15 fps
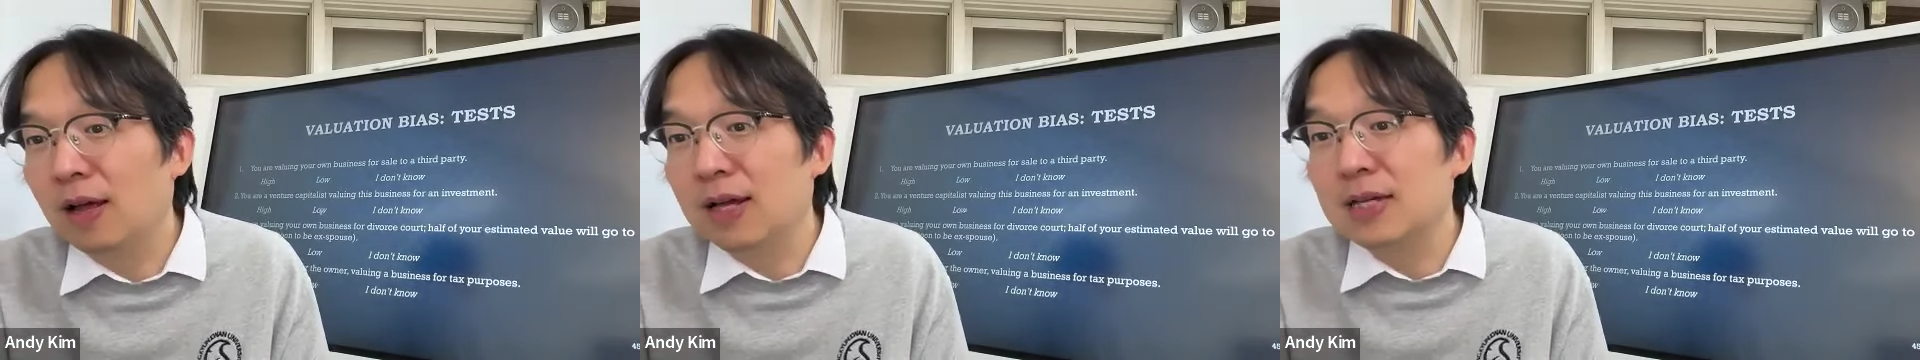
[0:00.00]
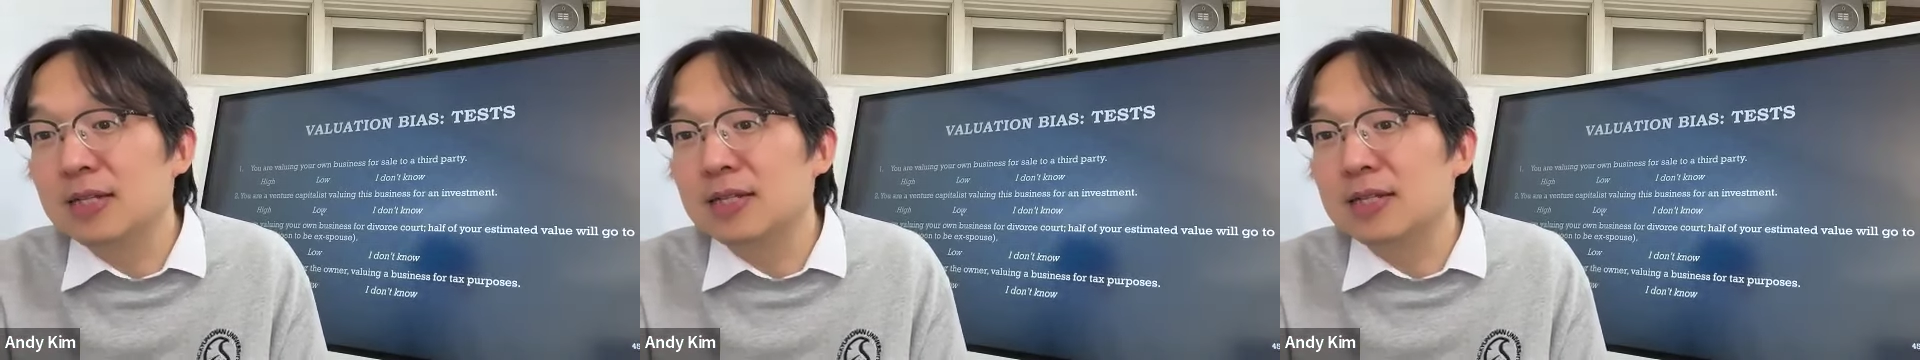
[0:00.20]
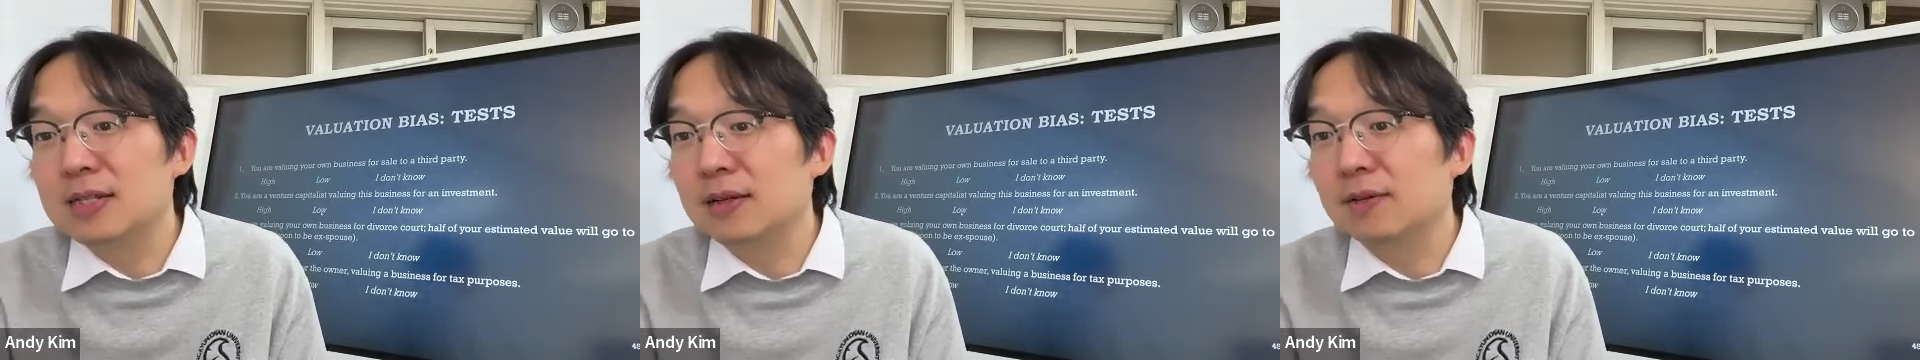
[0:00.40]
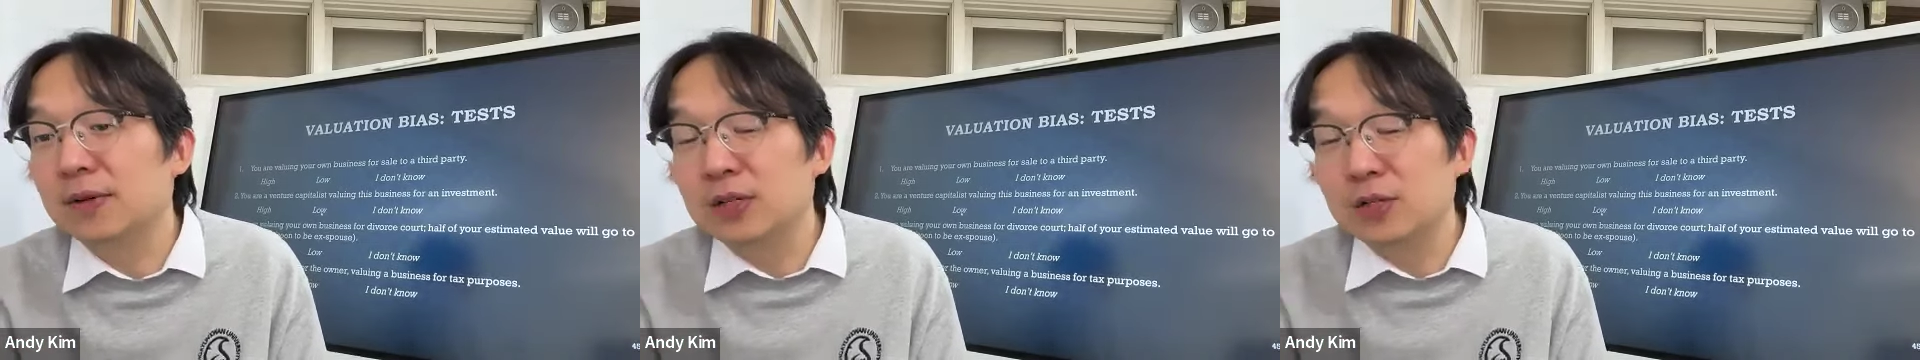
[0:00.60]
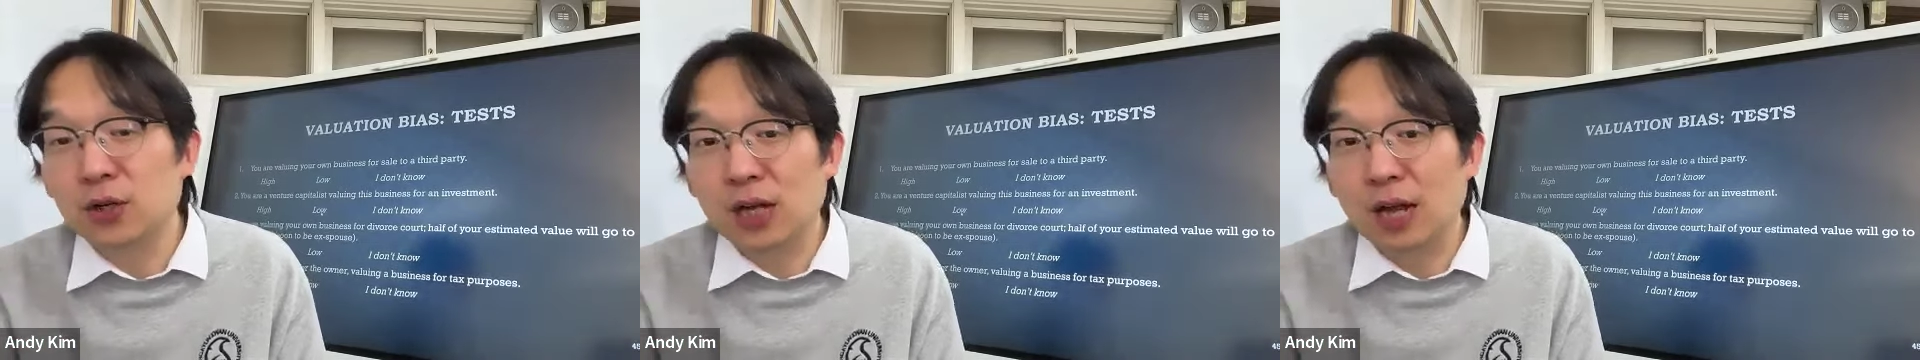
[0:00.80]
as
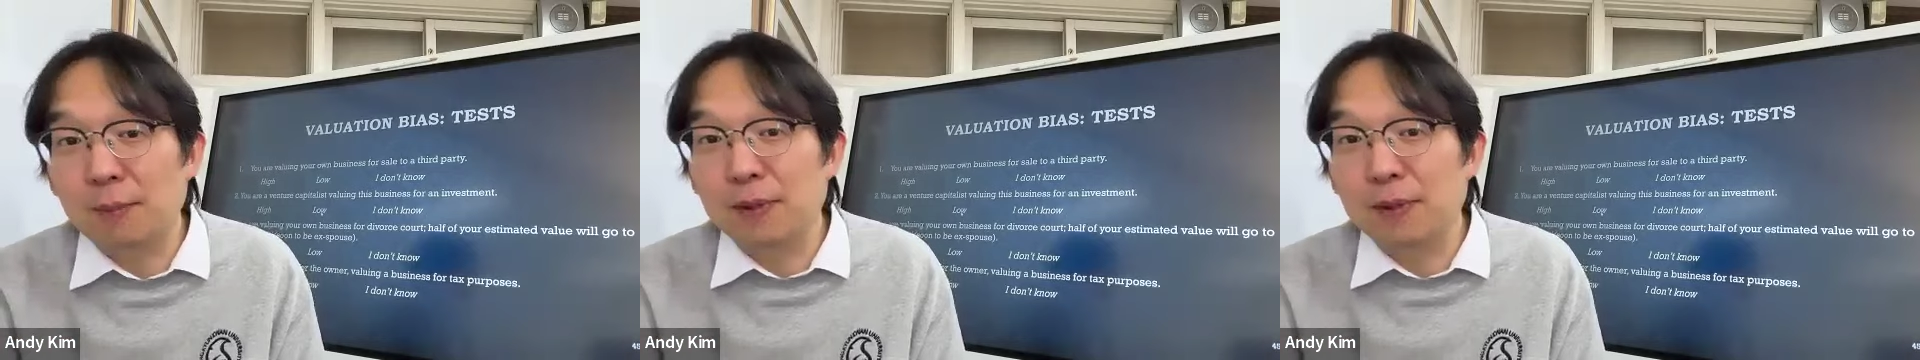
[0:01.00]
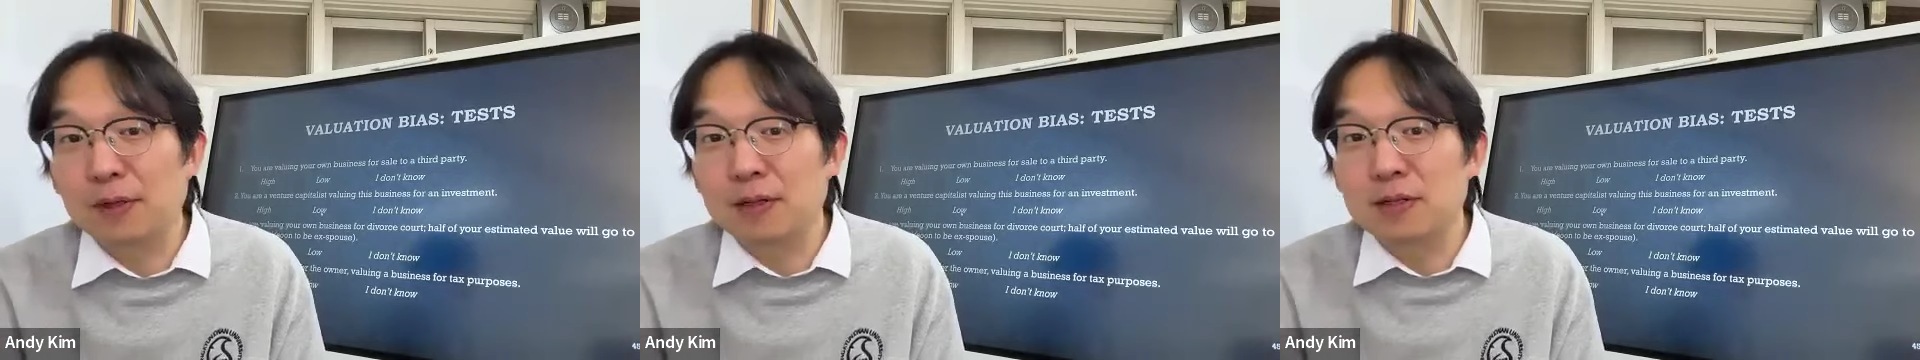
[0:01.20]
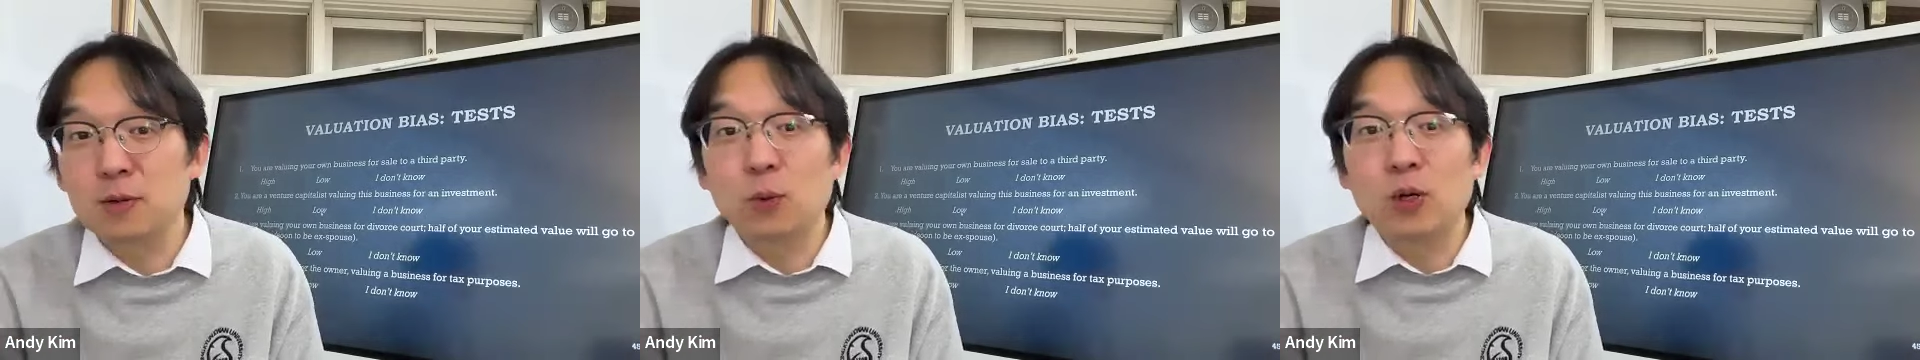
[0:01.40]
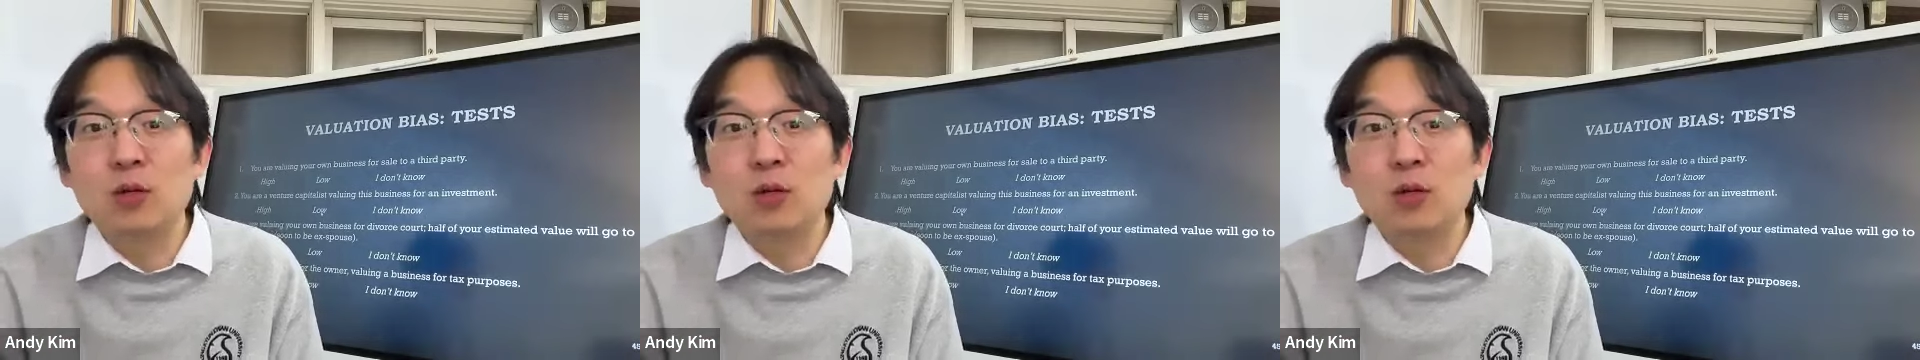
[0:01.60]
a venture capitalist